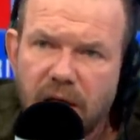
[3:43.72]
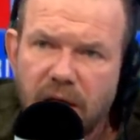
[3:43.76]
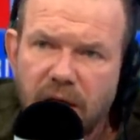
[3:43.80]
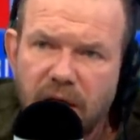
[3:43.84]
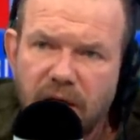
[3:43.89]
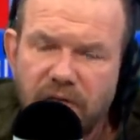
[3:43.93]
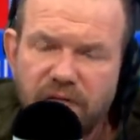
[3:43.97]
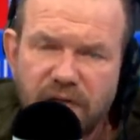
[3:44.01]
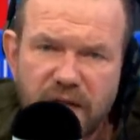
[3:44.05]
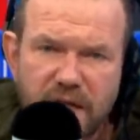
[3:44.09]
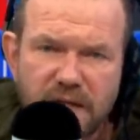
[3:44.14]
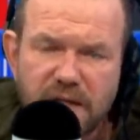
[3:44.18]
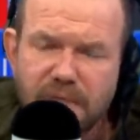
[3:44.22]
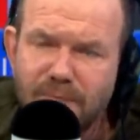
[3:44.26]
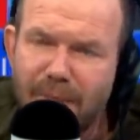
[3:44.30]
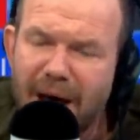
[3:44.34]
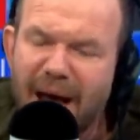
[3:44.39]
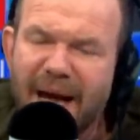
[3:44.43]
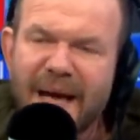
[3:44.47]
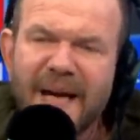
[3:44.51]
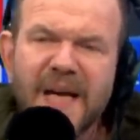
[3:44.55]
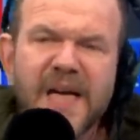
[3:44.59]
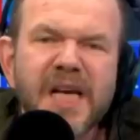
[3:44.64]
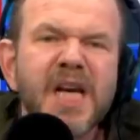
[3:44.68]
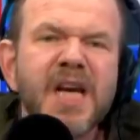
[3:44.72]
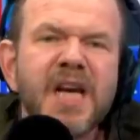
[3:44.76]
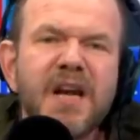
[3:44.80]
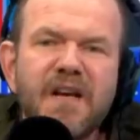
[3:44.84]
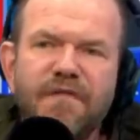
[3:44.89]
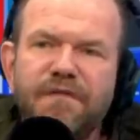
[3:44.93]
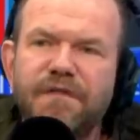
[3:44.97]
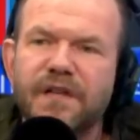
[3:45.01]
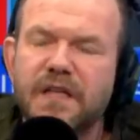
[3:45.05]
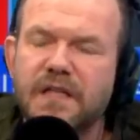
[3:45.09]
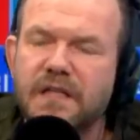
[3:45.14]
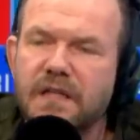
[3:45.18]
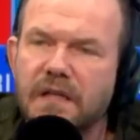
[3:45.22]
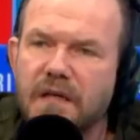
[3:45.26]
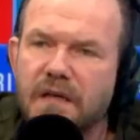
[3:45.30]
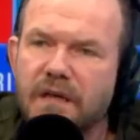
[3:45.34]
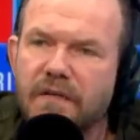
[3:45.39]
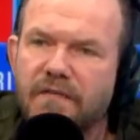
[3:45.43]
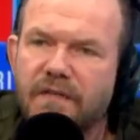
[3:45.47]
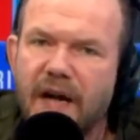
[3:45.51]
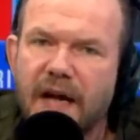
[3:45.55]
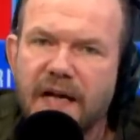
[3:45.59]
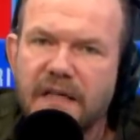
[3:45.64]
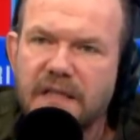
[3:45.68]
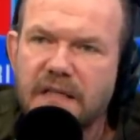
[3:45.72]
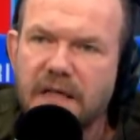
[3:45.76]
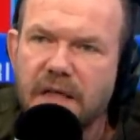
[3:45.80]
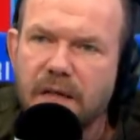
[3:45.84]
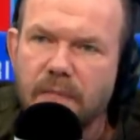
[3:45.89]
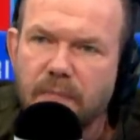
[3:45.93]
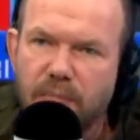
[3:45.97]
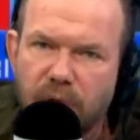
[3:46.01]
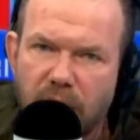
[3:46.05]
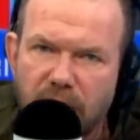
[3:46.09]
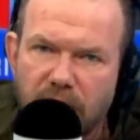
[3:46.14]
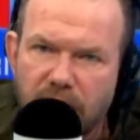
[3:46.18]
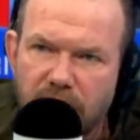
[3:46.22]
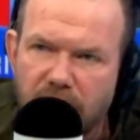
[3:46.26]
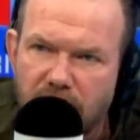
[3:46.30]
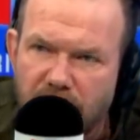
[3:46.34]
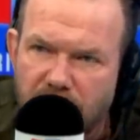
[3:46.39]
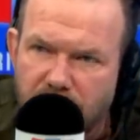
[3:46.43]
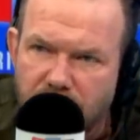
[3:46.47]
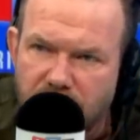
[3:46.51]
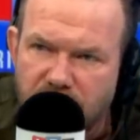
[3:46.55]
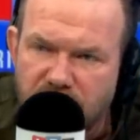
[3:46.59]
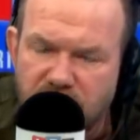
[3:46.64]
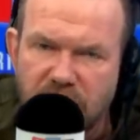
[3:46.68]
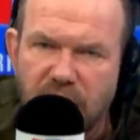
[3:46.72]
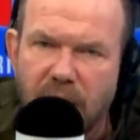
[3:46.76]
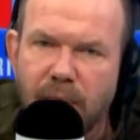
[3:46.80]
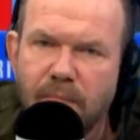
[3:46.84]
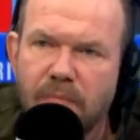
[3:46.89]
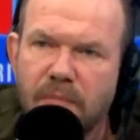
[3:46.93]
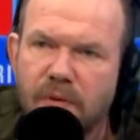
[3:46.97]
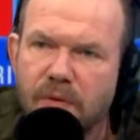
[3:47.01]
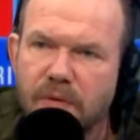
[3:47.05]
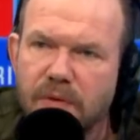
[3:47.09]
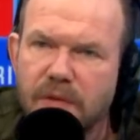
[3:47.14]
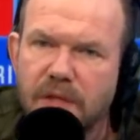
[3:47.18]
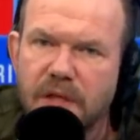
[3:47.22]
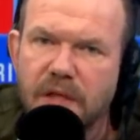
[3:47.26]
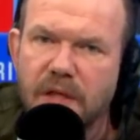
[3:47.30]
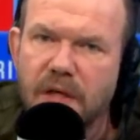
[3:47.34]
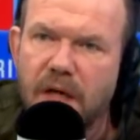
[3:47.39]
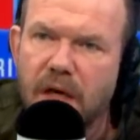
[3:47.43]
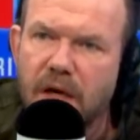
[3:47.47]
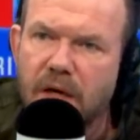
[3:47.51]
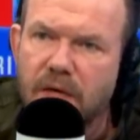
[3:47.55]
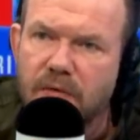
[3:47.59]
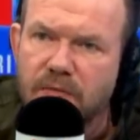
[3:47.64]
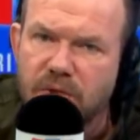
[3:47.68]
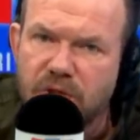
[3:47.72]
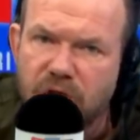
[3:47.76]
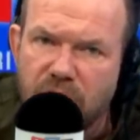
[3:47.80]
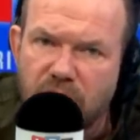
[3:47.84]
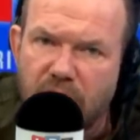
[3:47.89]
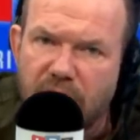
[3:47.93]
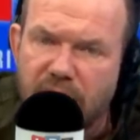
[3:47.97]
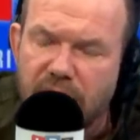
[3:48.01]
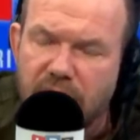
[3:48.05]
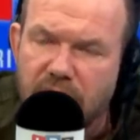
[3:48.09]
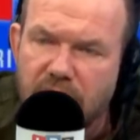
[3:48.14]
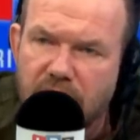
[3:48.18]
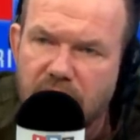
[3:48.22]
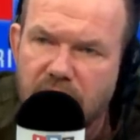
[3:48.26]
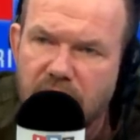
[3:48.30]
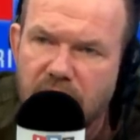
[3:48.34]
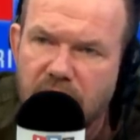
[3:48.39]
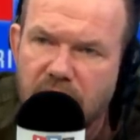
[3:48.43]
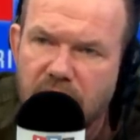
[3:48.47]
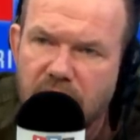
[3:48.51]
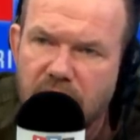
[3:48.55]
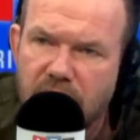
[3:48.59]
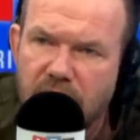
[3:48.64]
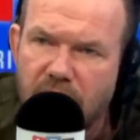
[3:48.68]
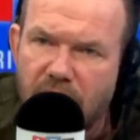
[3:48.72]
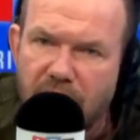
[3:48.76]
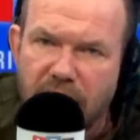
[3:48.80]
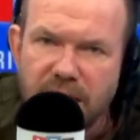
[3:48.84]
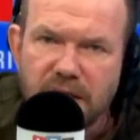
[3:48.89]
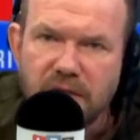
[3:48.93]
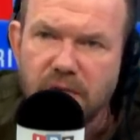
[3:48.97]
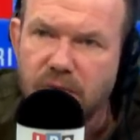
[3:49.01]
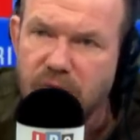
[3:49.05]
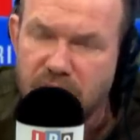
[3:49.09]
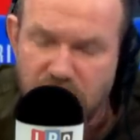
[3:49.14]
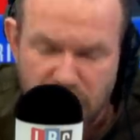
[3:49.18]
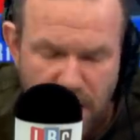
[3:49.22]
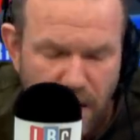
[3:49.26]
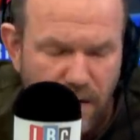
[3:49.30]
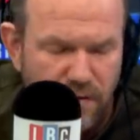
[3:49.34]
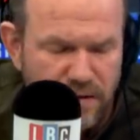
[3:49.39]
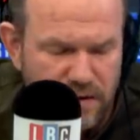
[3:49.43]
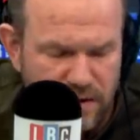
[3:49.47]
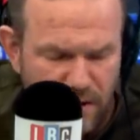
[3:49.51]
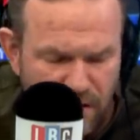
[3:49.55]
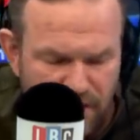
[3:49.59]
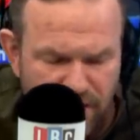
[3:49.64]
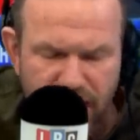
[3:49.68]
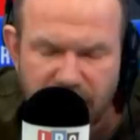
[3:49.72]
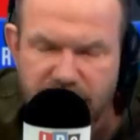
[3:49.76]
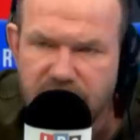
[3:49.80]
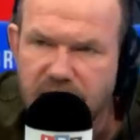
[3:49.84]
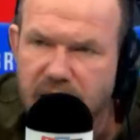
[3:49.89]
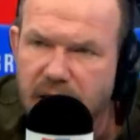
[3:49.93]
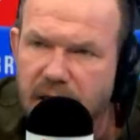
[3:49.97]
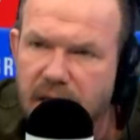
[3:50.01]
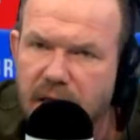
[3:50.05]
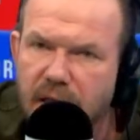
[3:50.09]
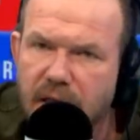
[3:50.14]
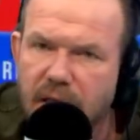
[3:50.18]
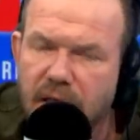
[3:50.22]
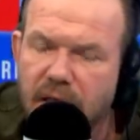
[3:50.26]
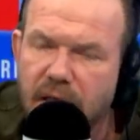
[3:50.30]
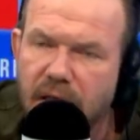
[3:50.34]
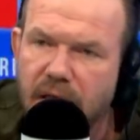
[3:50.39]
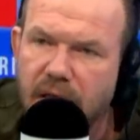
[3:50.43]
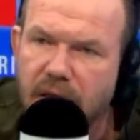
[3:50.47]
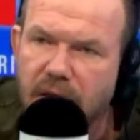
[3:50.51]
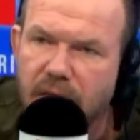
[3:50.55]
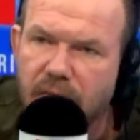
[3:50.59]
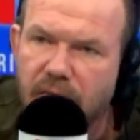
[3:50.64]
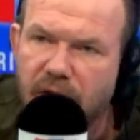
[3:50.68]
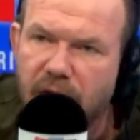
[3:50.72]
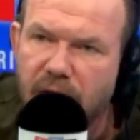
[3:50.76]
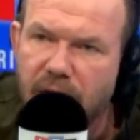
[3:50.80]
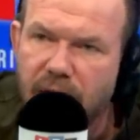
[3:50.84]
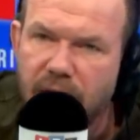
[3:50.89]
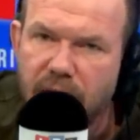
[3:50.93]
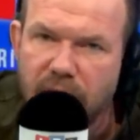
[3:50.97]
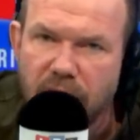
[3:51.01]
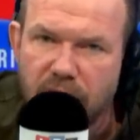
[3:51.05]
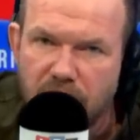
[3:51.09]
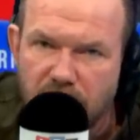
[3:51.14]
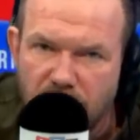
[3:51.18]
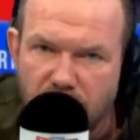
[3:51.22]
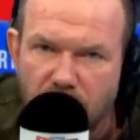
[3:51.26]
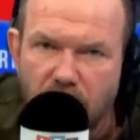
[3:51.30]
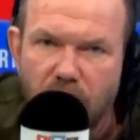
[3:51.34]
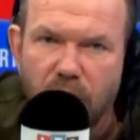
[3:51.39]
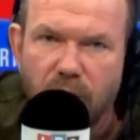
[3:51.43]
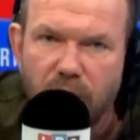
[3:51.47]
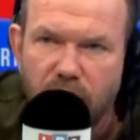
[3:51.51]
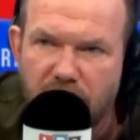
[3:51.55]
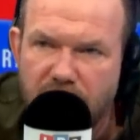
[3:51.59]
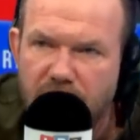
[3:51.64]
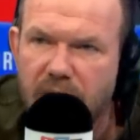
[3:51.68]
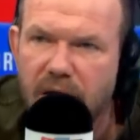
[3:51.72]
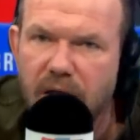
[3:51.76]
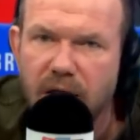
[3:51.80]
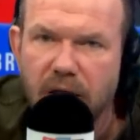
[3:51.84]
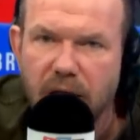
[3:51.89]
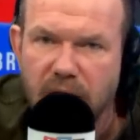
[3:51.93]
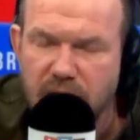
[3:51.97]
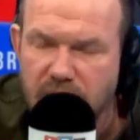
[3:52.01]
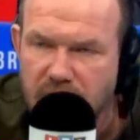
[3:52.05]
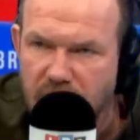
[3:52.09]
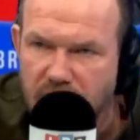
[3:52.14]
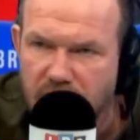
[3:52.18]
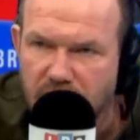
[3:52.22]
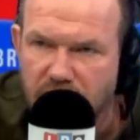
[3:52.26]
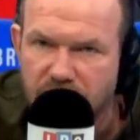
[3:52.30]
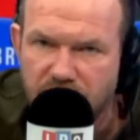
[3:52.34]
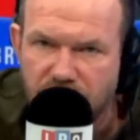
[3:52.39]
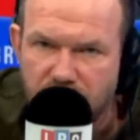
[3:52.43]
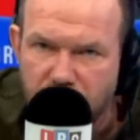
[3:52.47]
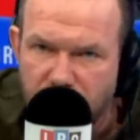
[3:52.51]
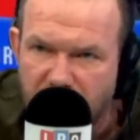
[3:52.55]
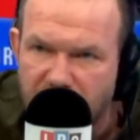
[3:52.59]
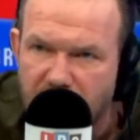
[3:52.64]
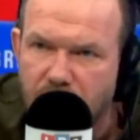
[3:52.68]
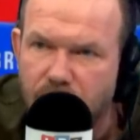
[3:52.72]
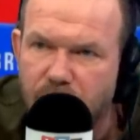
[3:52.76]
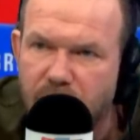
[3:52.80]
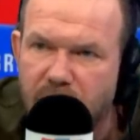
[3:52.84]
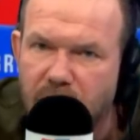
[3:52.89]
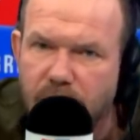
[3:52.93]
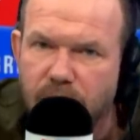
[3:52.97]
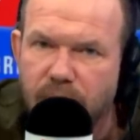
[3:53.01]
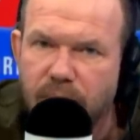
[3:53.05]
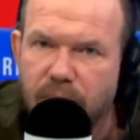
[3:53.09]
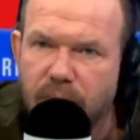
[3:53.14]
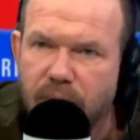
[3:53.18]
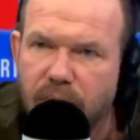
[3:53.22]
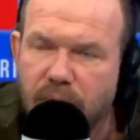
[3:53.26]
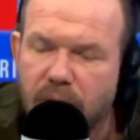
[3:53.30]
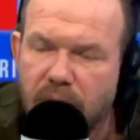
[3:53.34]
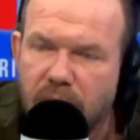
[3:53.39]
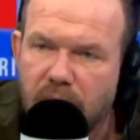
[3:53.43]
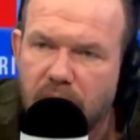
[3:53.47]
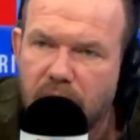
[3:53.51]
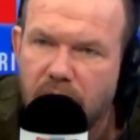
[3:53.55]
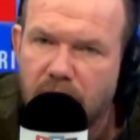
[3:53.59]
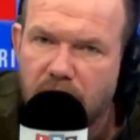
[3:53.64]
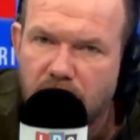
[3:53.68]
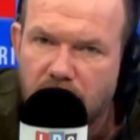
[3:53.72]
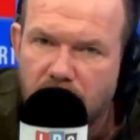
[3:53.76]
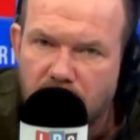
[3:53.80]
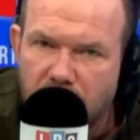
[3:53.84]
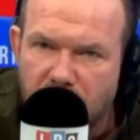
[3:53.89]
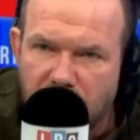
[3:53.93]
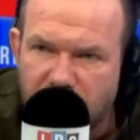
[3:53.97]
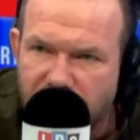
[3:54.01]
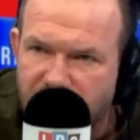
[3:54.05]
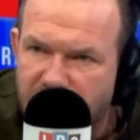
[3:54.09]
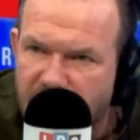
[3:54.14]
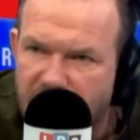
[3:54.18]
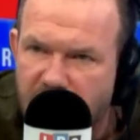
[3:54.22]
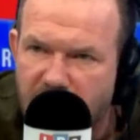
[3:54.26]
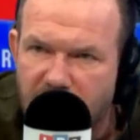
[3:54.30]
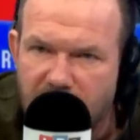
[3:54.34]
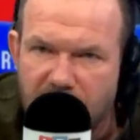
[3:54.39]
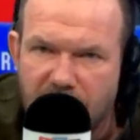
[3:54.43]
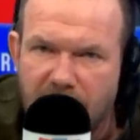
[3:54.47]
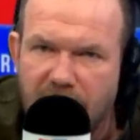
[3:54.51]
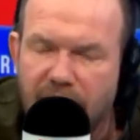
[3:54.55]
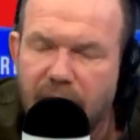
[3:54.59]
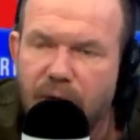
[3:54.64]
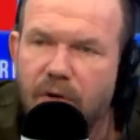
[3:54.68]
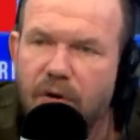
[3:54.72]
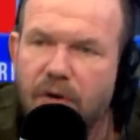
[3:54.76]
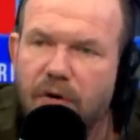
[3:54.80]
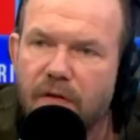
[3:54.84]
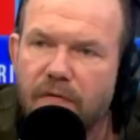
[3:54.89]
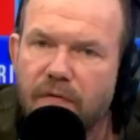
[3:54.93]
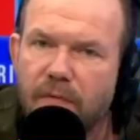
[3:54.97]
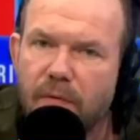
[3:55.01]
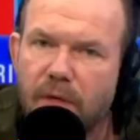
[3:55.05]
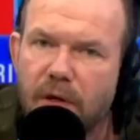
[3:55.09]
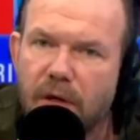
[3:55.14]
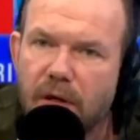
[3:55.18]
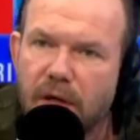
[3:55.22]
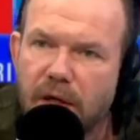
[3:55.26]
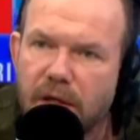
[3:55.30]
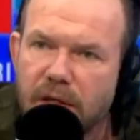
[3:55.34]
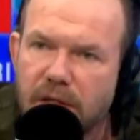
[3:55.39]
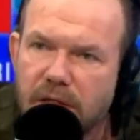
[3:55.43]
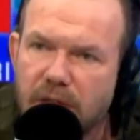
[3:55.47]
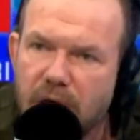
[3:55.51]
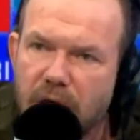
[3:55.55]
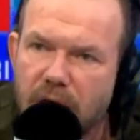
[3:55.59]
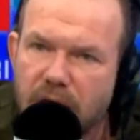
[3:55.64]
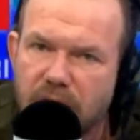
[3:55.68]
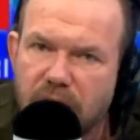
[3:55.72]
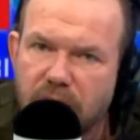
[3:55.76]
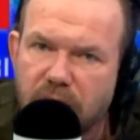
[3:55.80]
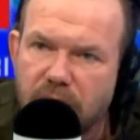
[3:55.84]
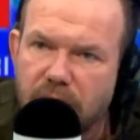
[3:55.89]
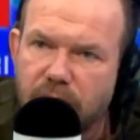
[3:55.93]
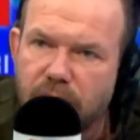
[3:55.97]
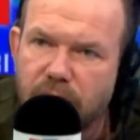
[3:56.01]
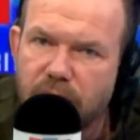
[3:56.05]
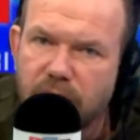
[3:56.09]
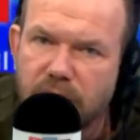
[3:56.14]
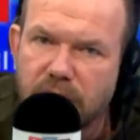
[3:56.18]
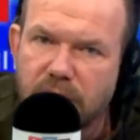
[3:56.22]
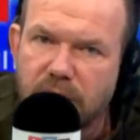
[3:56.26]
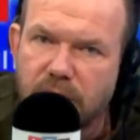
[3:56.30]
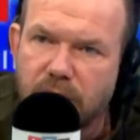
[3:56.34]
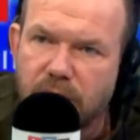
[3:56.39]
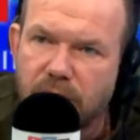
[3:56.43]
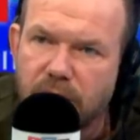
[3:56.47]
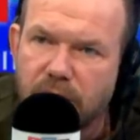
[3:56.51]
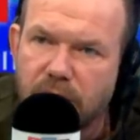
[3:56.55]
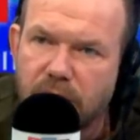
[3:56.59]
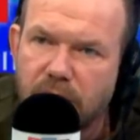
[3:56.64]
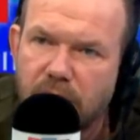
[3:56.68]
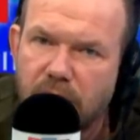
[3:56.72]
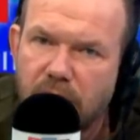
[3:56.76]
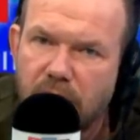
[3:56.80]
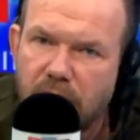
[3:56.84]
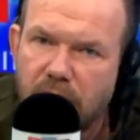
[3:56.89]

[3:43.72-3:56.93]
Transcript: If this magnificent vaccine programme stumbles in the home straight as a result of letting in the Indian variant and not recognising that for many people, even getting an hour off work is close to impossible,